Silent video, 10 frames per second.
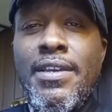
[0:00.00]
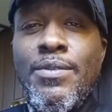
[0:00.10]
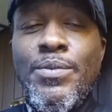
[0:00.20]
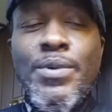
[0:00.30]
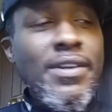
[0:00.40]

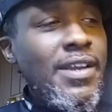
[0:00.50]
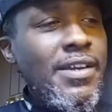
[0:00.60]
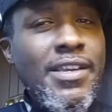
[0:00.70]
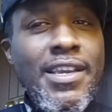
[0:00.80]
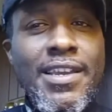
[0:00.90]
we're
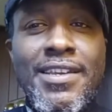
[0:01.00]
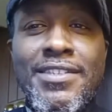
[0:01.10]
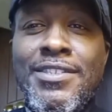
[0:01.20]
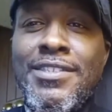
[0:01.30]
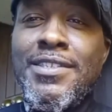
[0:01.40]
going to get
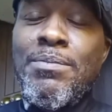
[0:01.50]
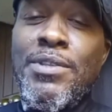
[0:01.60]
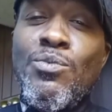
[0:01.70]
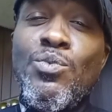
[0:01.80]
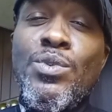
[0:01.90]
into
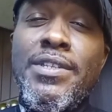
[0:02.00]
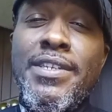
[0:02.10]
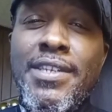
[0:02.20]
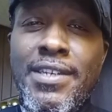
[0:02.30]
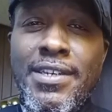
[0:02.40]
something really
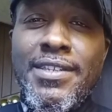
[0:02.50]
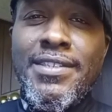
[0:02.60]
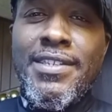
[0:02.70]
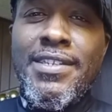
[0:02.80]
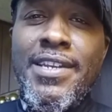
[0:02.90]
good
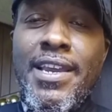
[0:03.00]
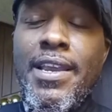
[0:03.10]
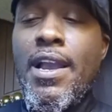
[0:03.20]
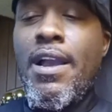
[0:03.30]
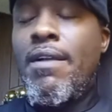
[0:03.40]
today.
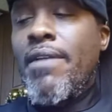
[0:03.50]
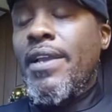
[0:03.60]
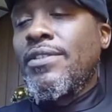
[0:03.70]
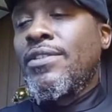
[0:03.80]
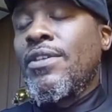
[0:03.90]
All
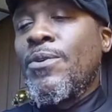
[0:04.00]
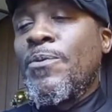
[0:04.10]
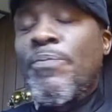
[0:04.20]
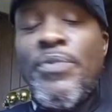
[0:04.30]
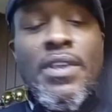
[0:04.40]
right, so